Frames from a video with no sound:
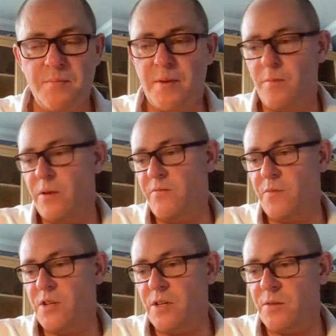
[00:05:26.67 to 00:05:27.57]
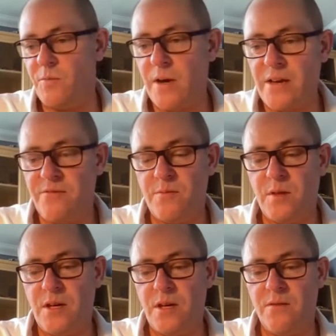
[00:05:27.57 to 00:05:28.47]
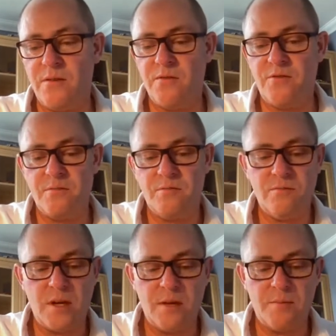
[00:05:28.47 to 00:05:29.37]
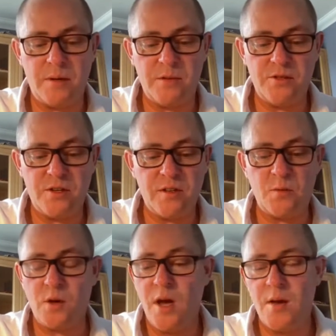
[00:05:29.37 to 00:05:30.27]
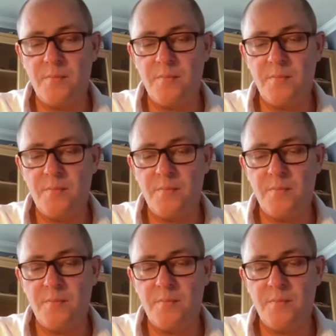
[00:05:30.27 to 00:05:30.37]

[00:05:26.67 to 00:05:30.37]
We've turned away from public transport,